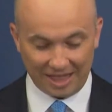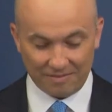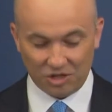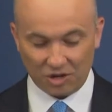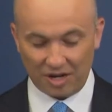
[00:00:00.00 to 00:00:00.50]

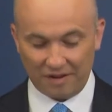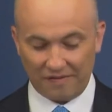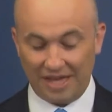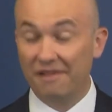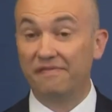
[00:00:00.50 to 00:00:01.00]
Now, the majority
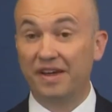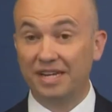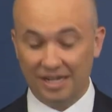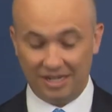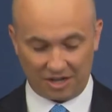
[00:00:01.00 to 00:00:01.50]
of that
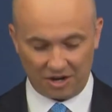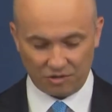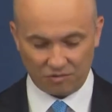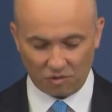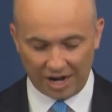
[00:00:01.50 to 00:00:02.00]
funding is
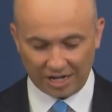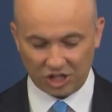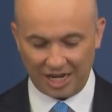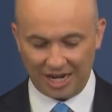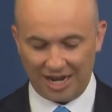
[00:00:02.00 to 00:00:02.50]
going to
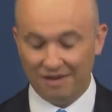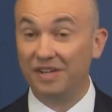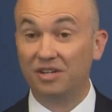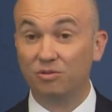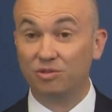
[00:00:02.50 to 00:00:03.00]
rideshare
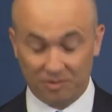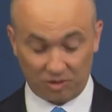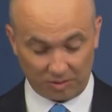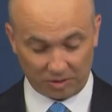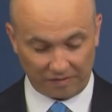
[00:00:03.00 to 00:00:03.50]
and vehicle
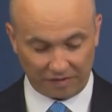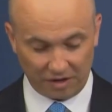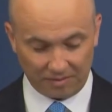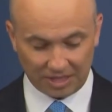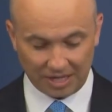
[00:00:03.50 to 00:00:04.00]
subscription
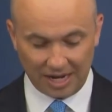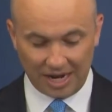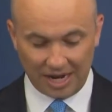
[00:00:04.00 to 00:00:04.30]
firms.